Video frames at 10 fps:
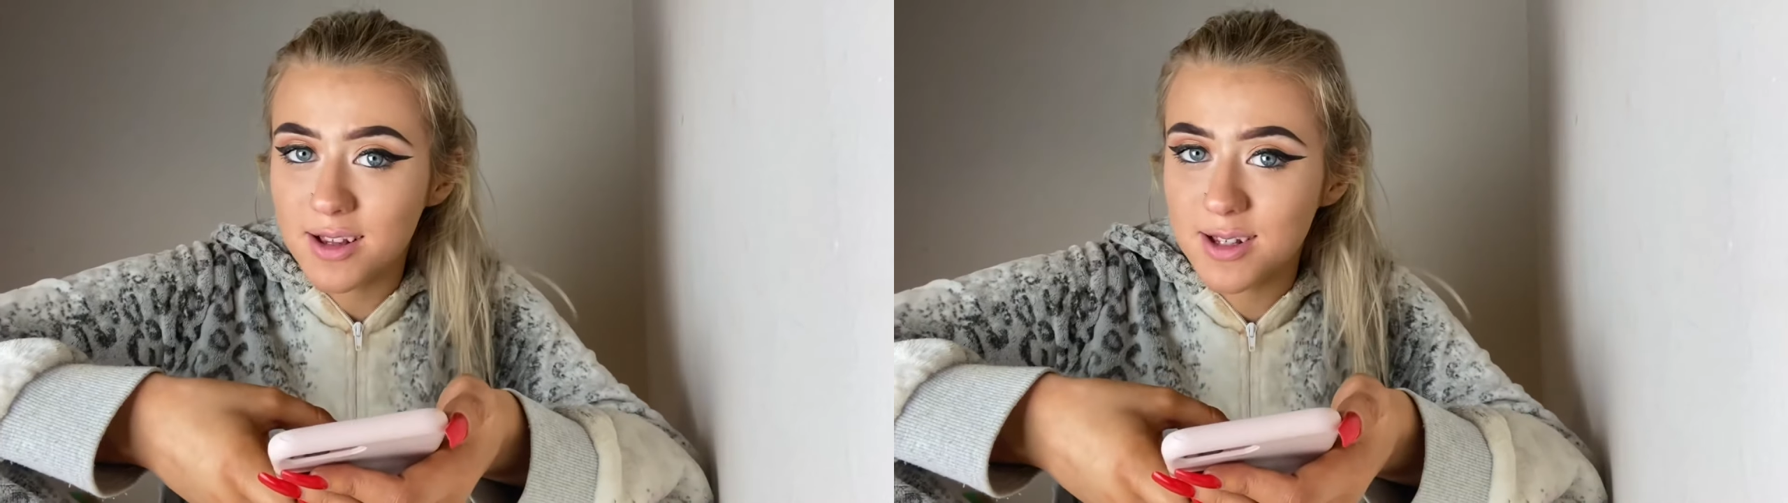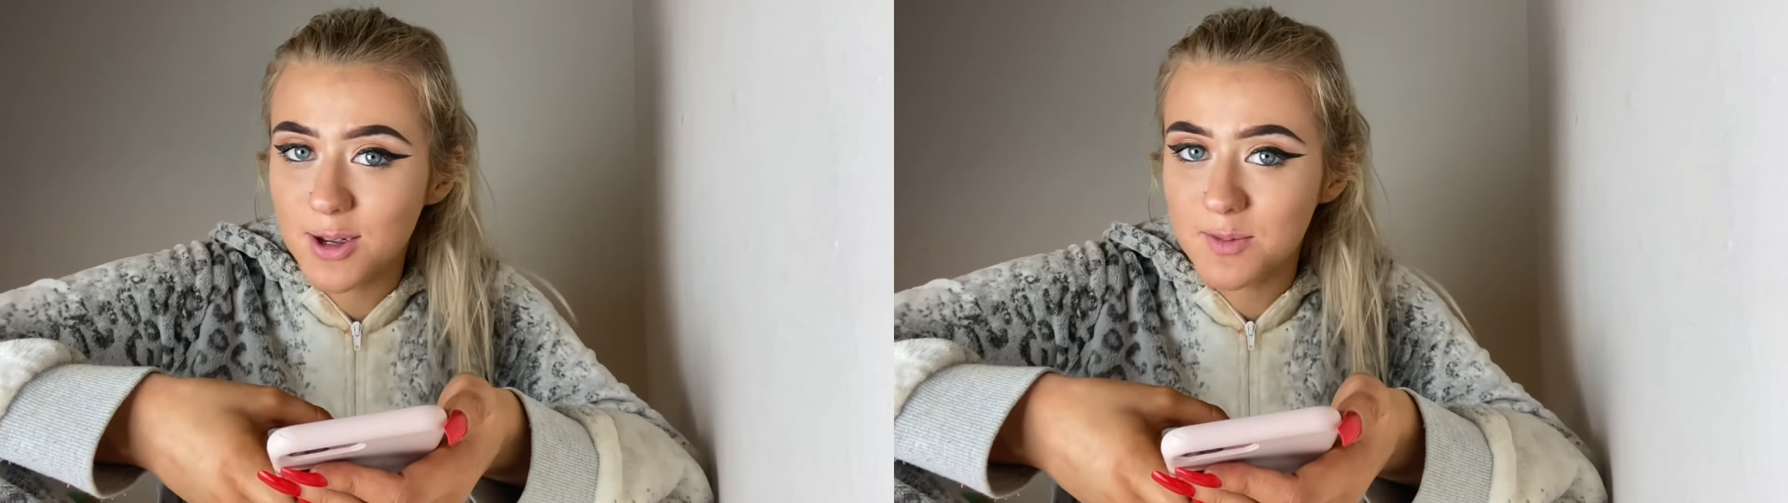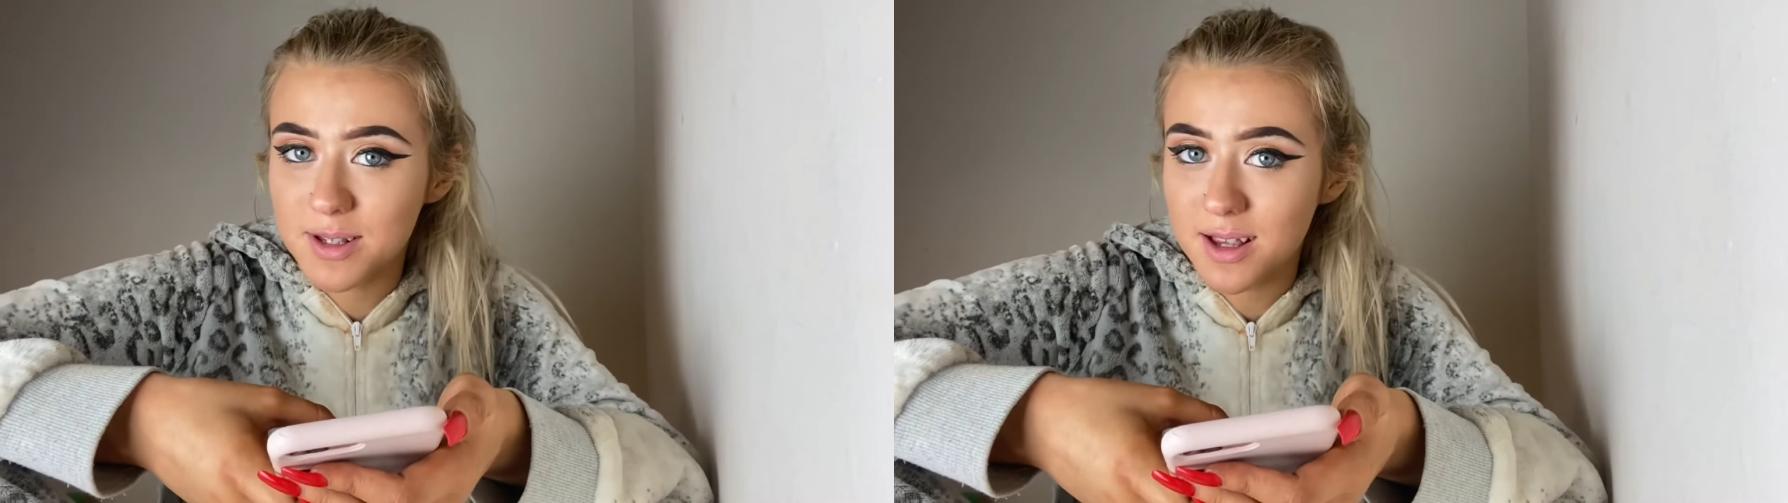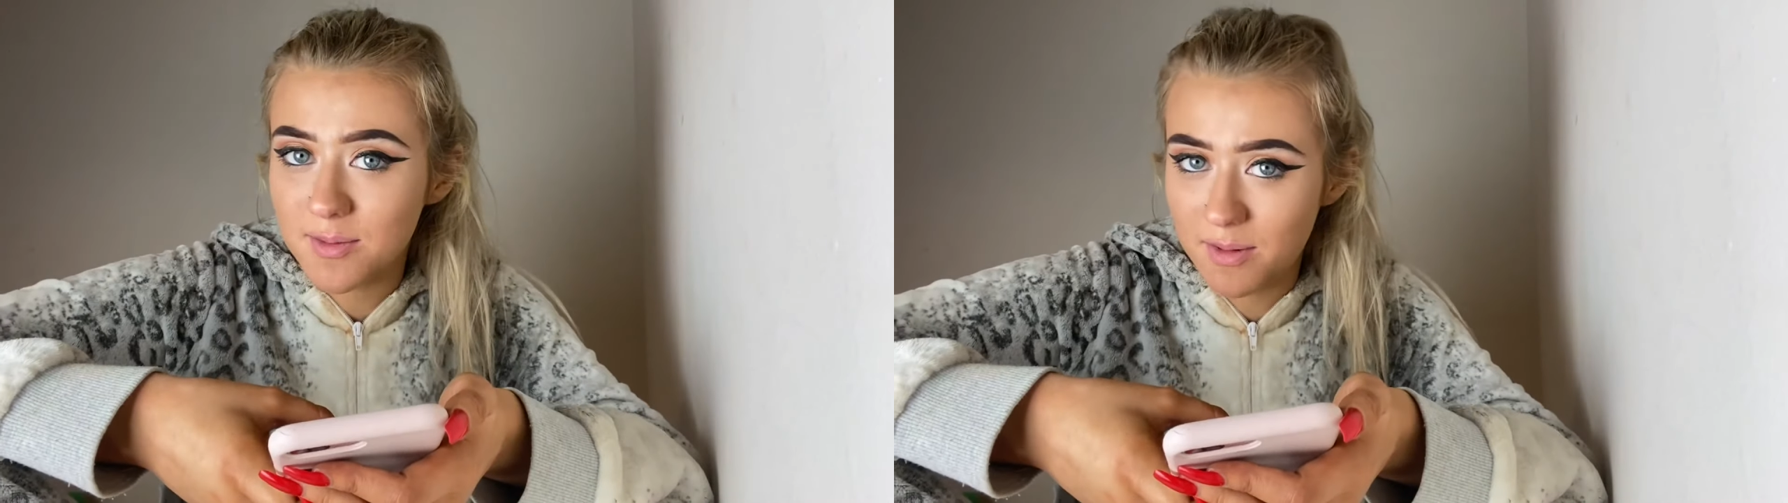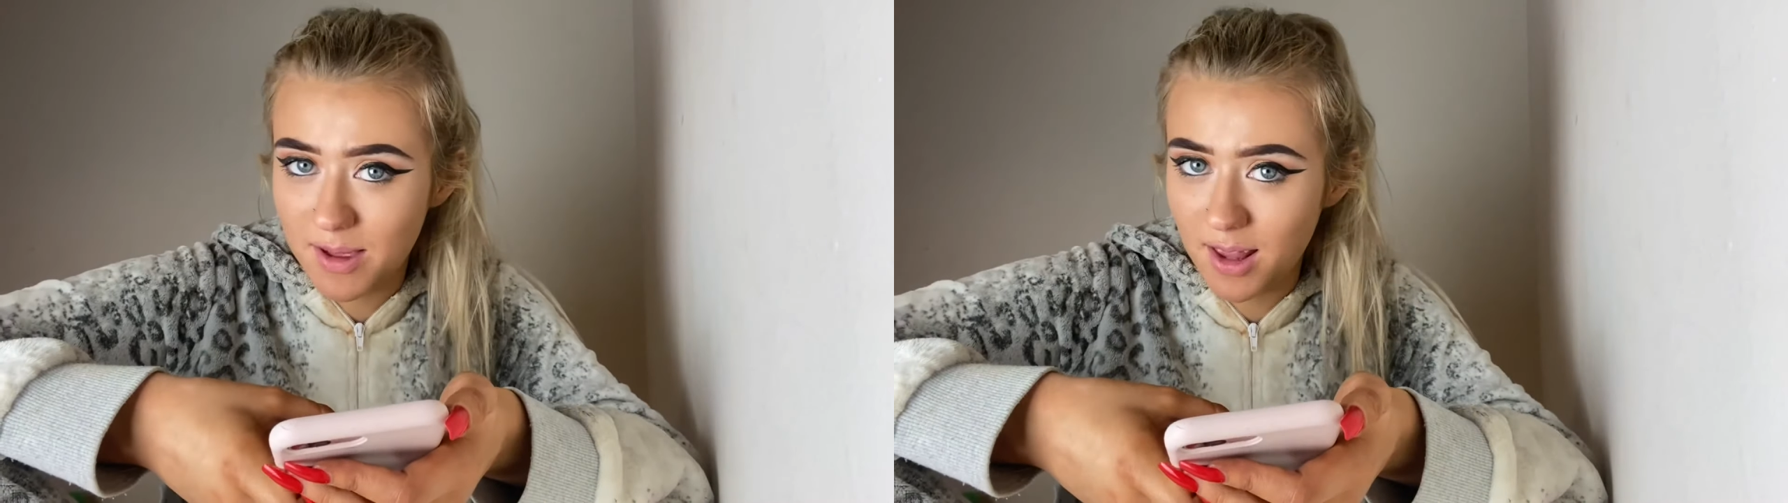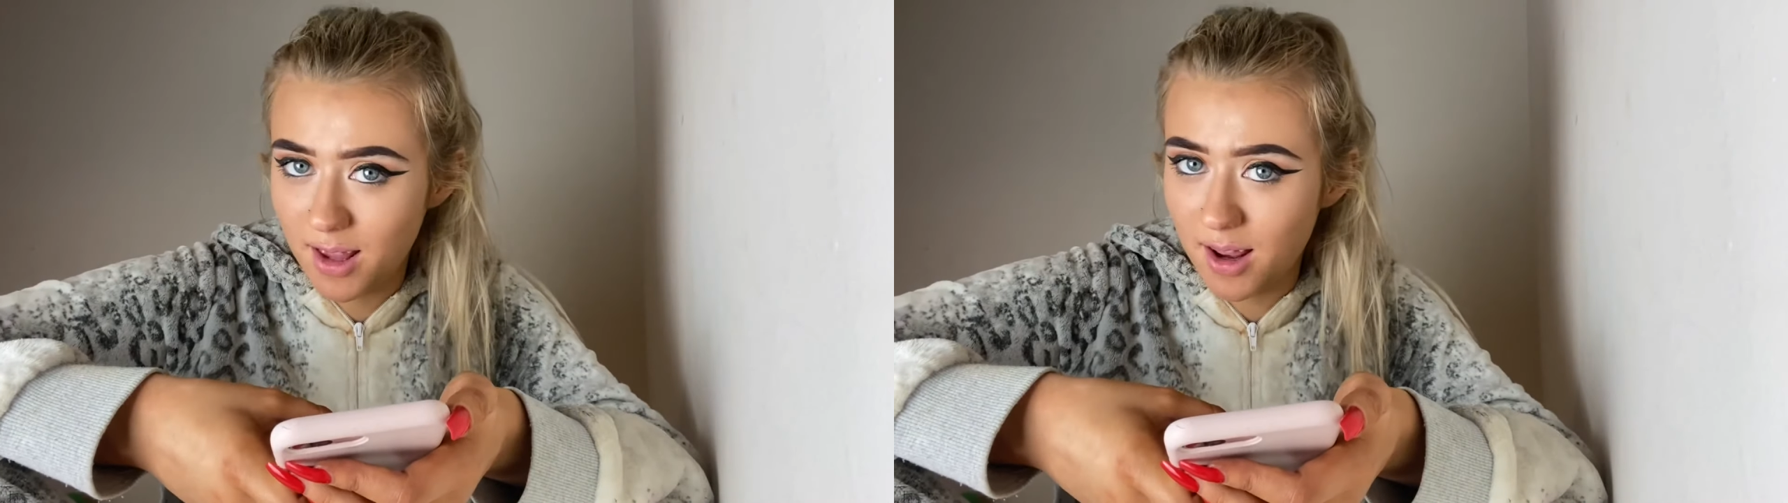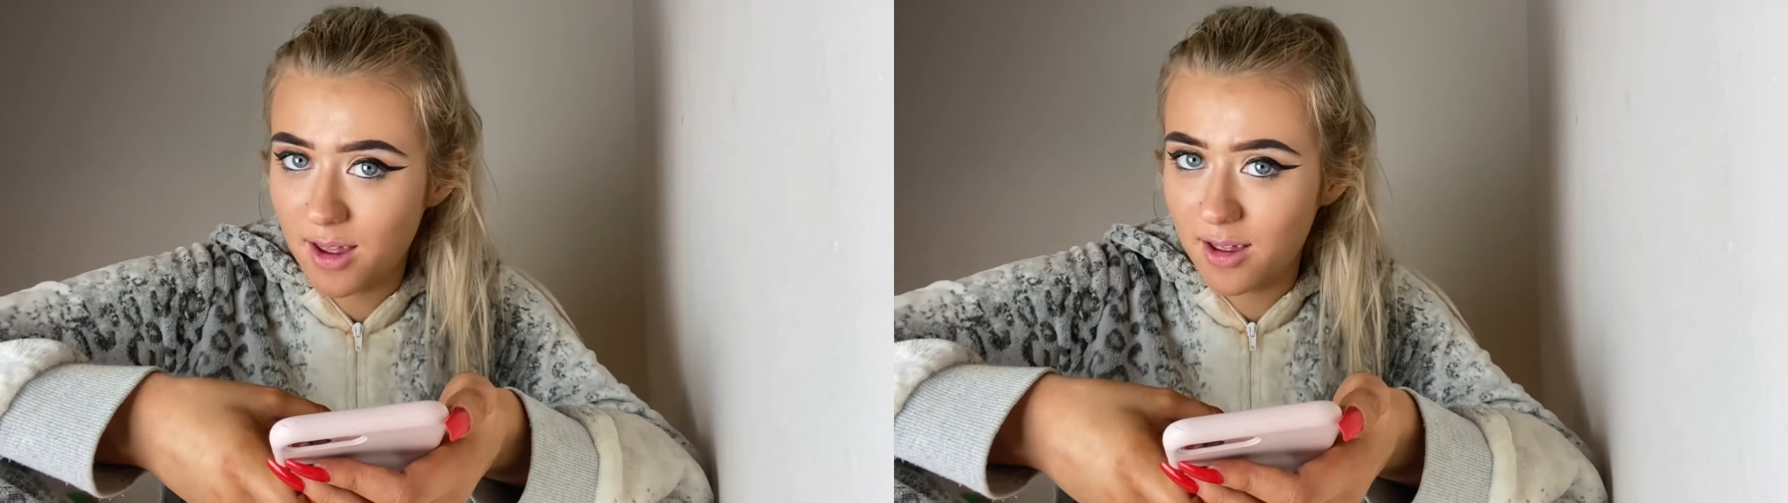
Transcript: soups at my meet and greet.